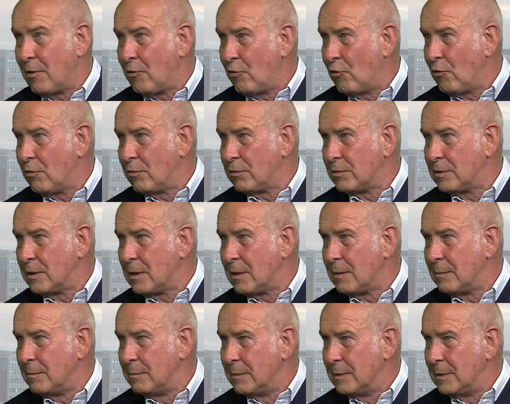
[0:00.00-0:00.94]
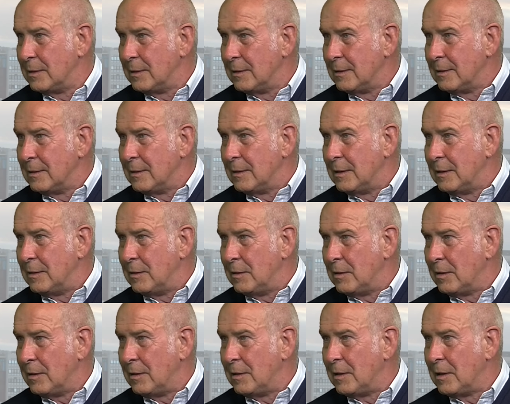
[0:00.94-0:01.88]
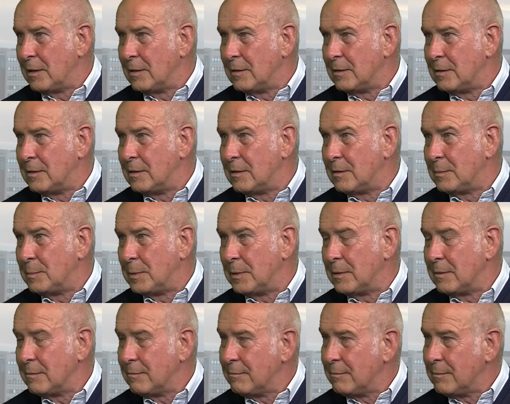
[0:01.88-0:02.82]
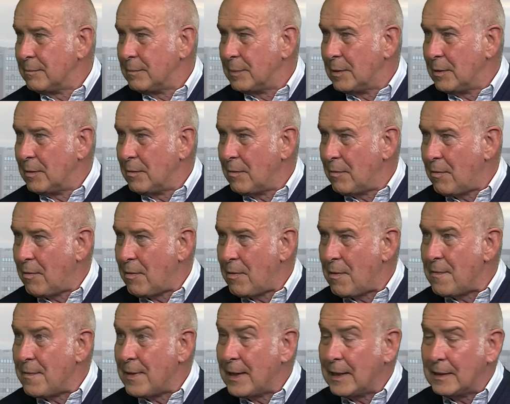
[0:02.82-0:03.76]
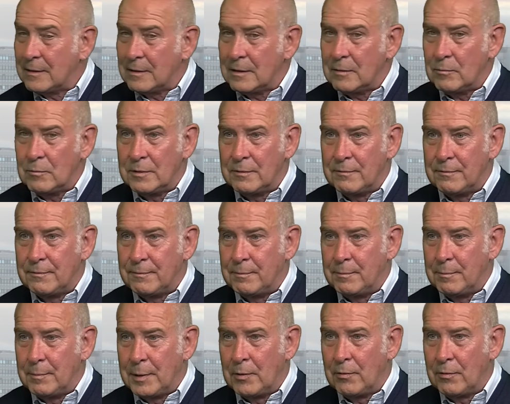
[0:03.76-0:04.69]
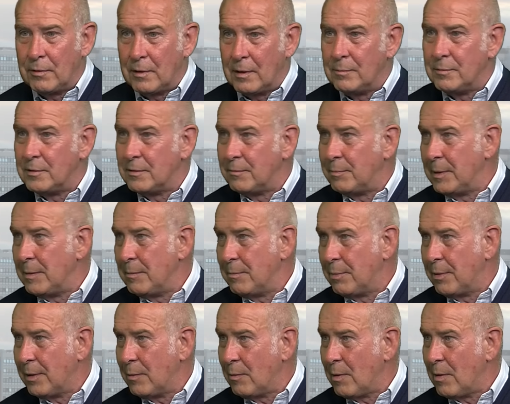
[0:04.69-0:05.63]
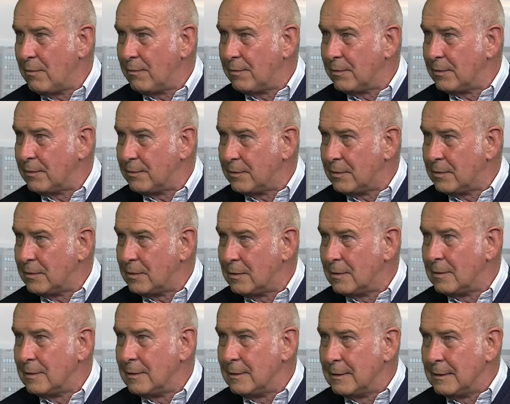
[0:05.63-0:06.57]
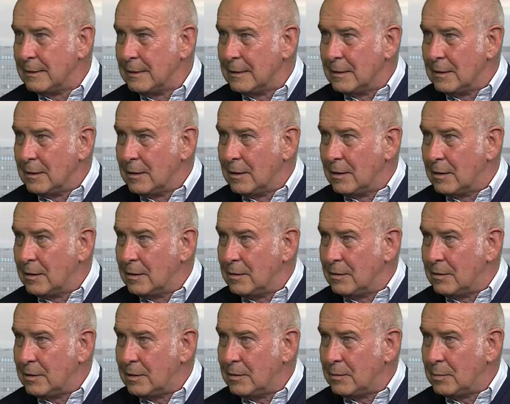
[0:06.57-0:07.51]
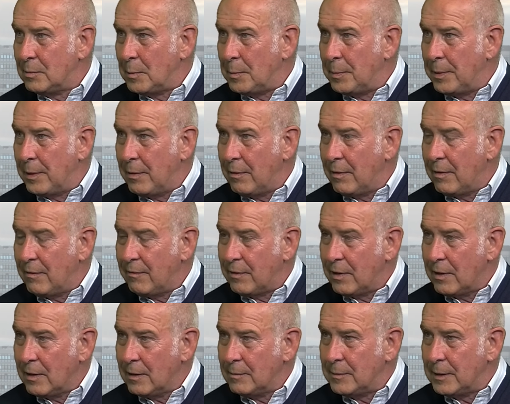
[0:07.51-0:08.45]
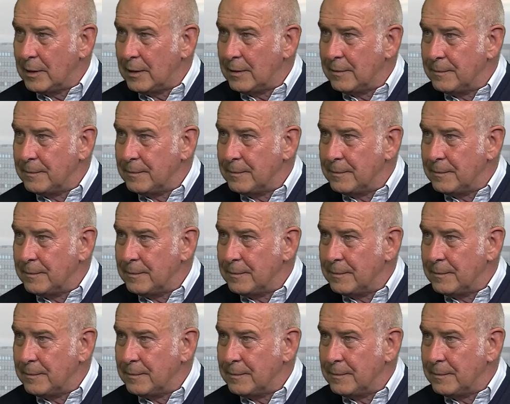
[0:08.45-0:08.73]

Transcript: short time in the early 90s, but other than that, both clubs have been pretty woeful for a considerable period of time now.